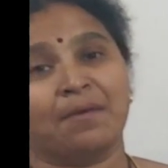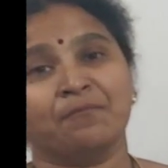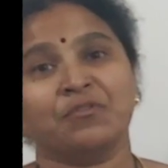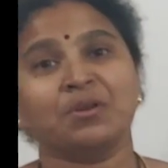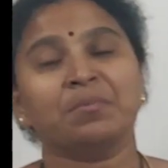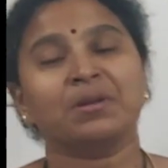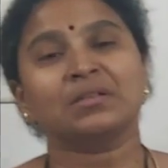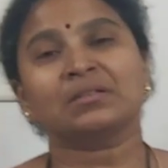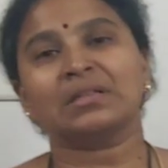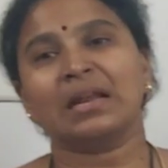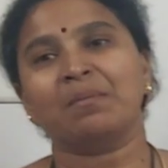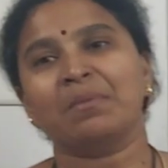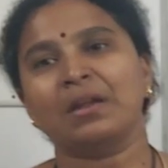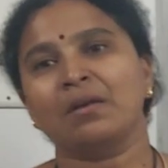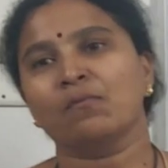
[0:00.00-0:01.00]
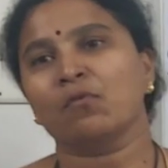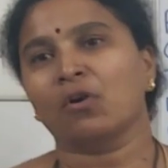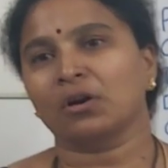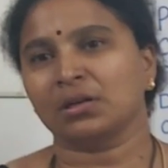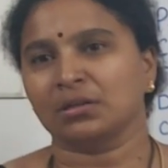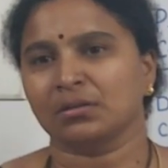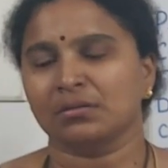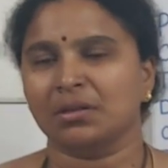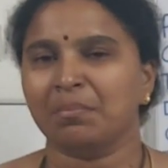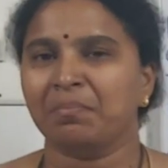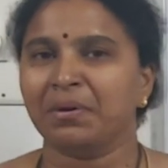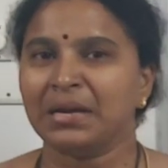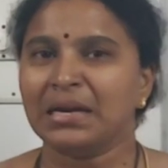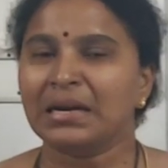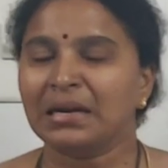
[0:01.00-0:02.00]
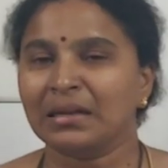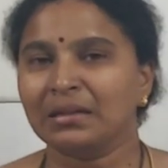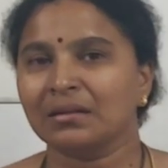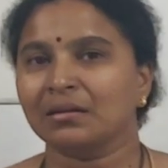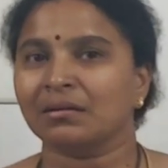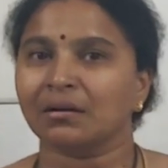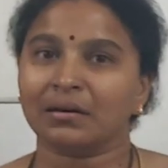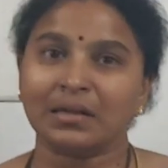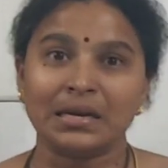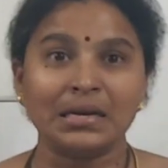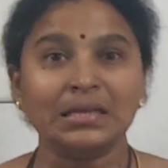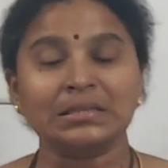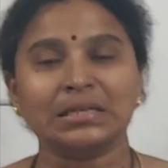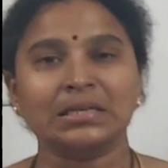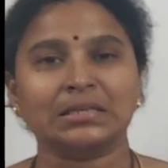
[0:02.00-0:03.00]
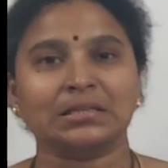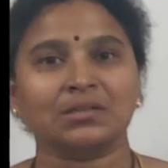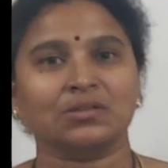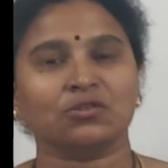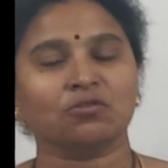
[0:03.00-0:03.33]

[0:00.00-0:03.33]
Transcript: Amphibians, they'll be in water. They breed in the rainy season.